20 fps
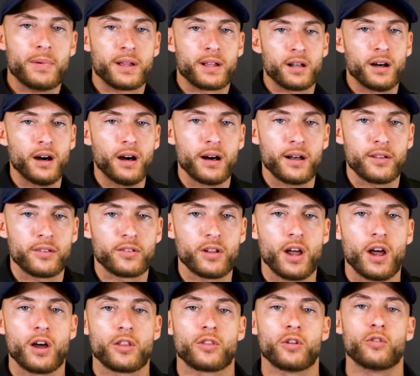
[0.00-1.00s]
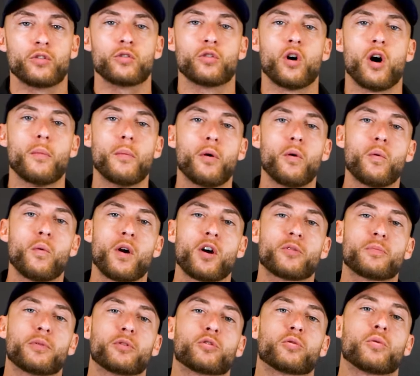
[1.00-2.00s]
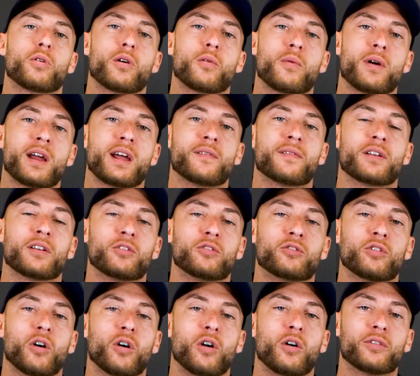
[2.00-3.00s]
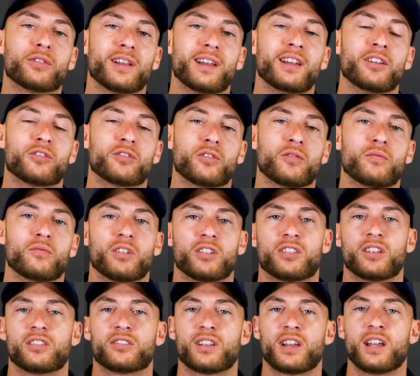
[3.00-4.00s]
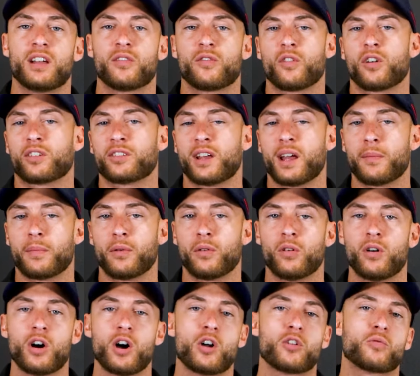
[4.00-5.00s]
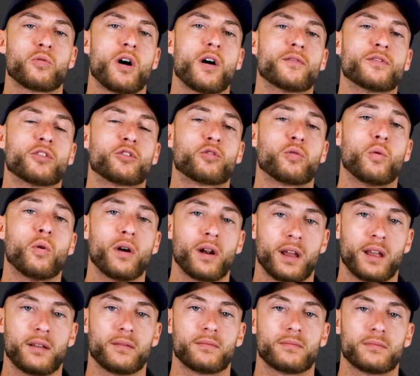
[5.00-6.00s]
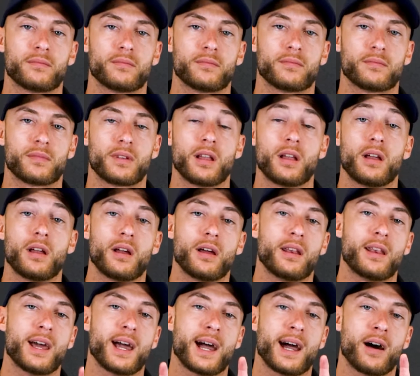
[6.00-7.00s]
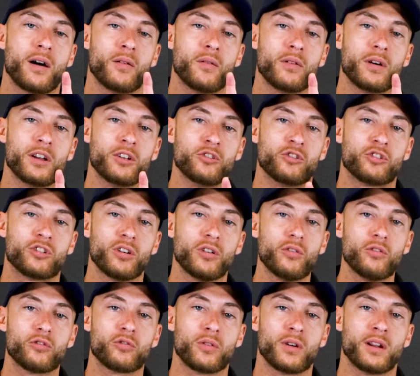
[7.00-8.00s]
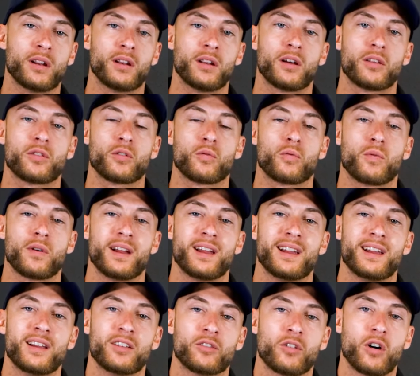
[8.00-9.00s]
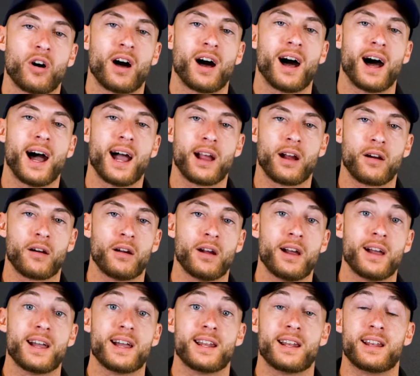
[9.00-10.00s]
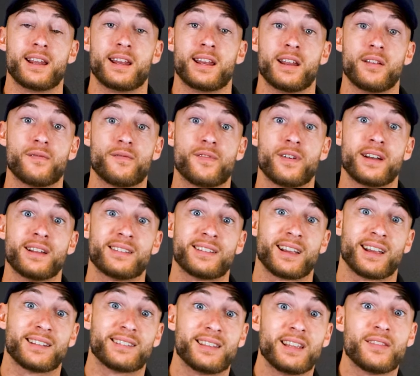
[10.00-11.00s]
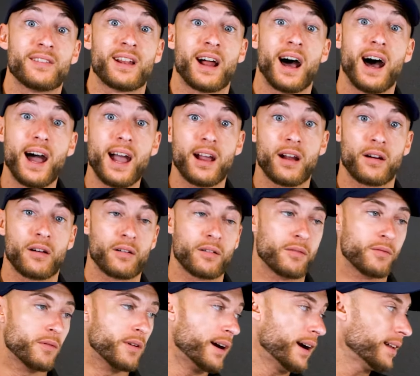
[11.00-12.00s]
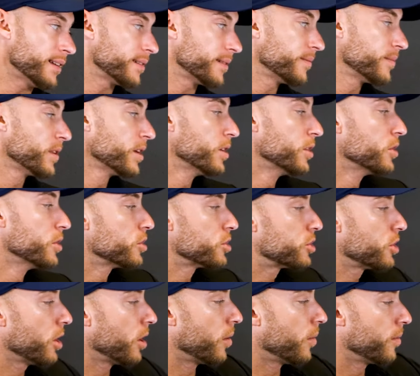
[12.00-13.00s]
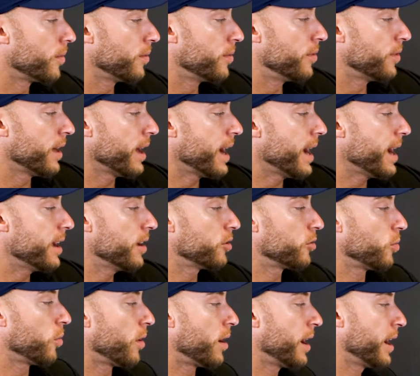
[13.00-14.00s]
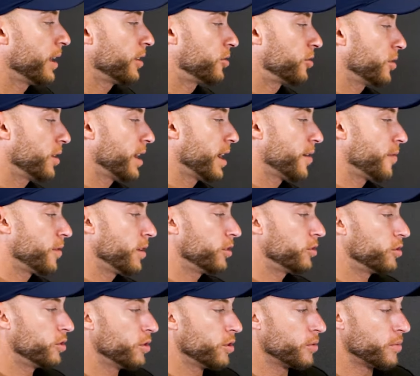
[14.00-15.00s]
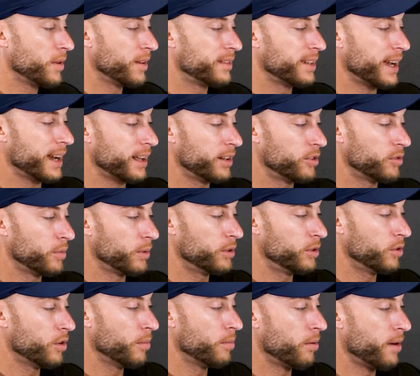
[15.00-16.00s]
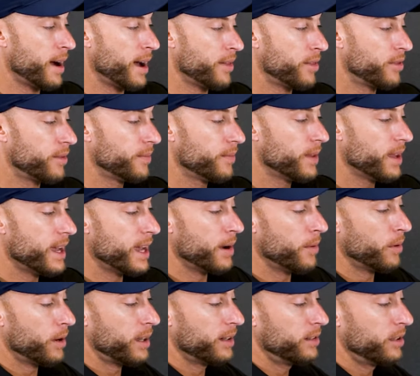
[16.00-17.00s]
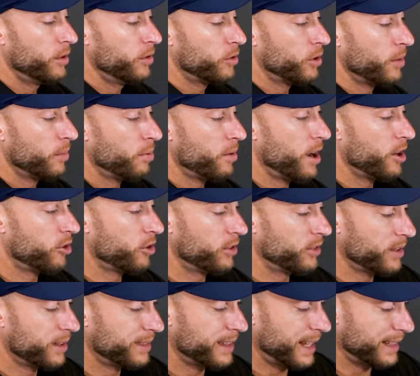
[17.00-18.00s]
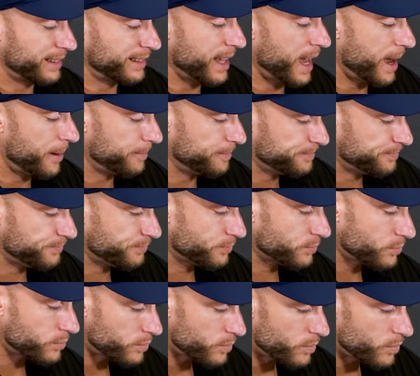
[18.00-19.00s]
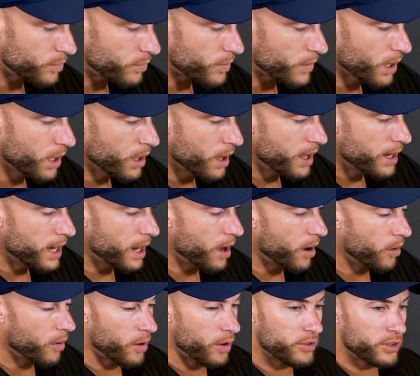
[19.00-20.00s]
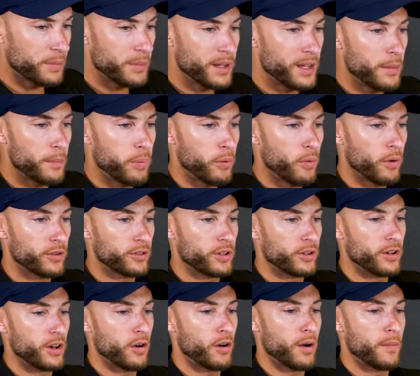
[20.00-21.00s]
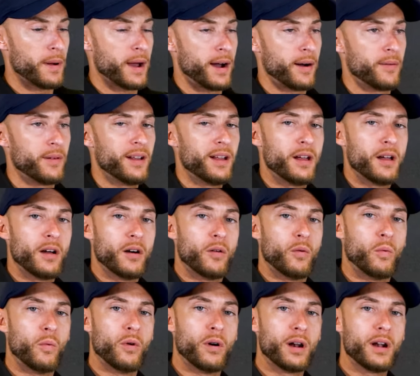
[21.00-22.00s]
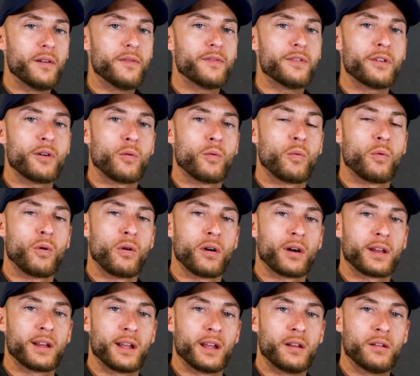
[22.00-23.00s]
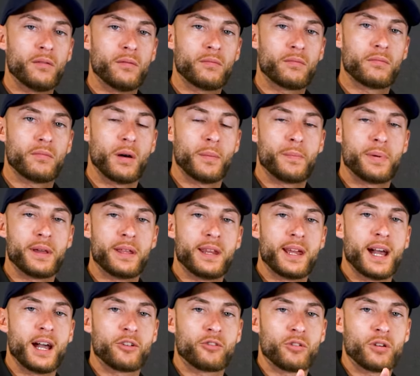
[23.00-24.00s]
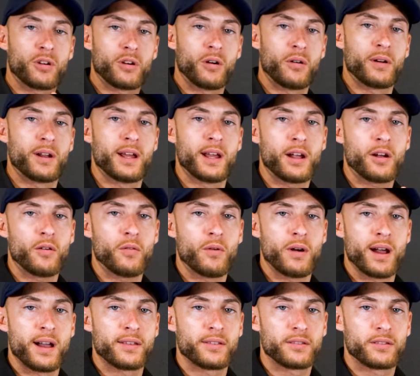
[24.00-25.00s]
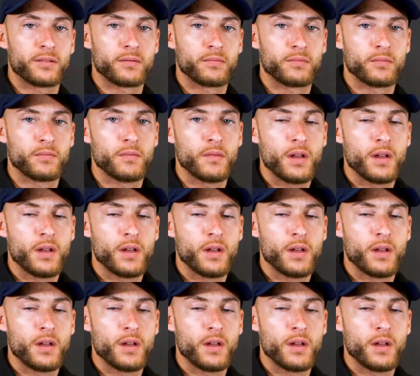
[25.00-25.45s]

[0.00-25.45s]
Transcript: Because the normal respiratory rate of an adult is, let's say, for example, 12 to 20. Now, in children, the rate is higher. in infants, it gets even higher, right? So that is why it's every two to three seconds we do a breath and we're continuous compressions. That's that. Now, something important to know about, what if you're working a pediatric cardiac arrest